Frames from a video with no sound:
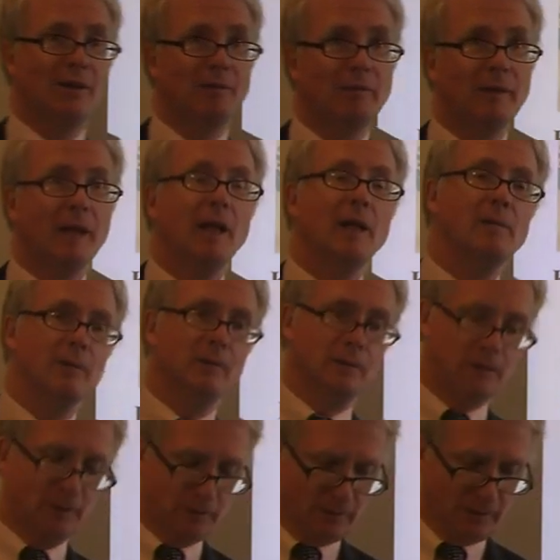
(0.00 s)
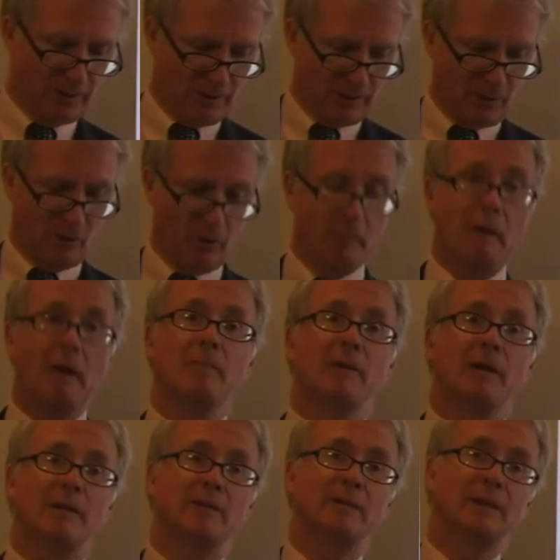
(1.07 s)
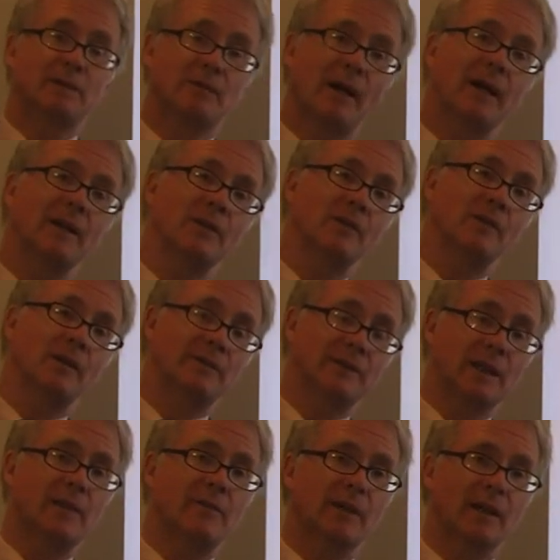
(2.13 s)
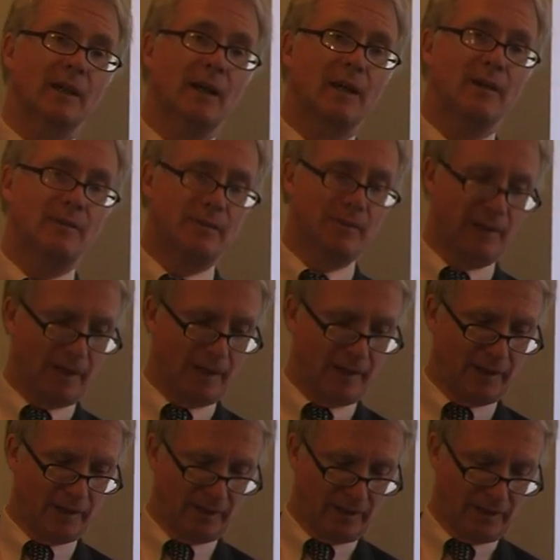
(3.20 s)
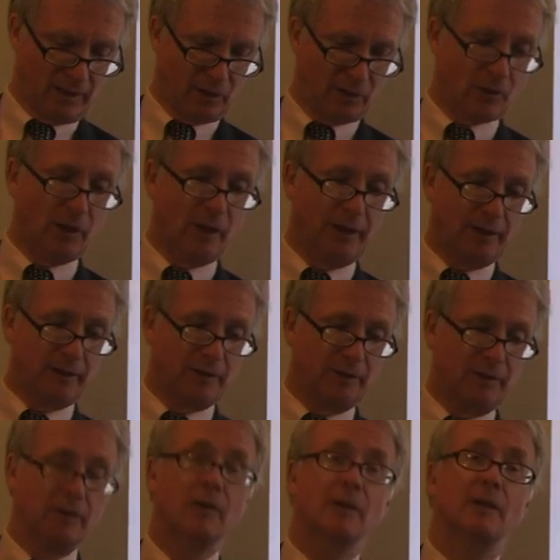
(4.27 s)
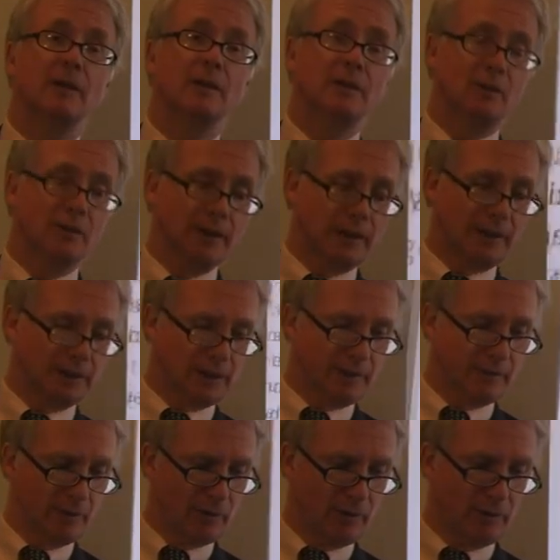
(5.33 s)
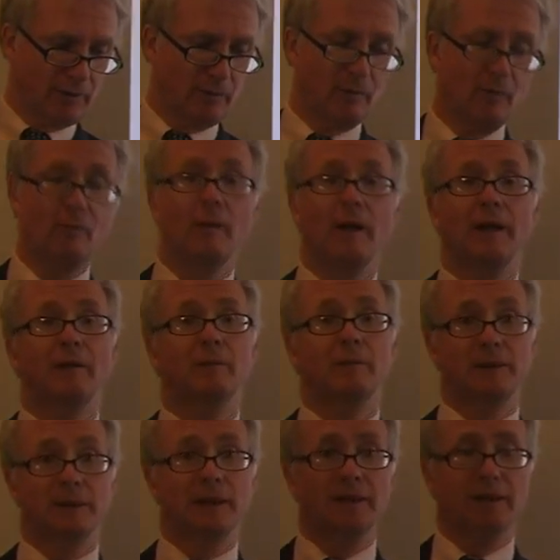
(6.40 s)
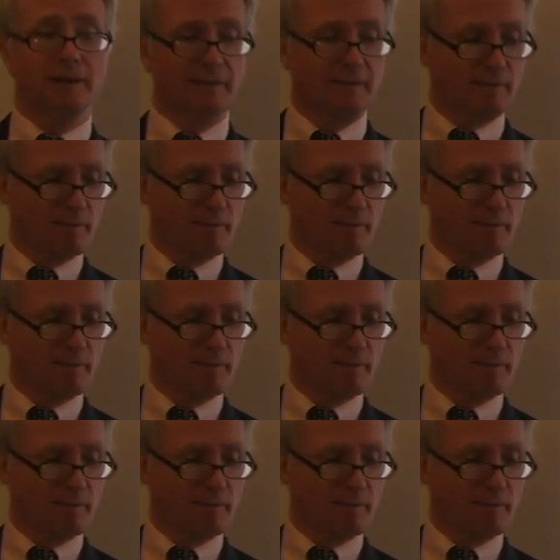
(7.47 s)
be able to remember this value of saving life and try to treat each other by protecting.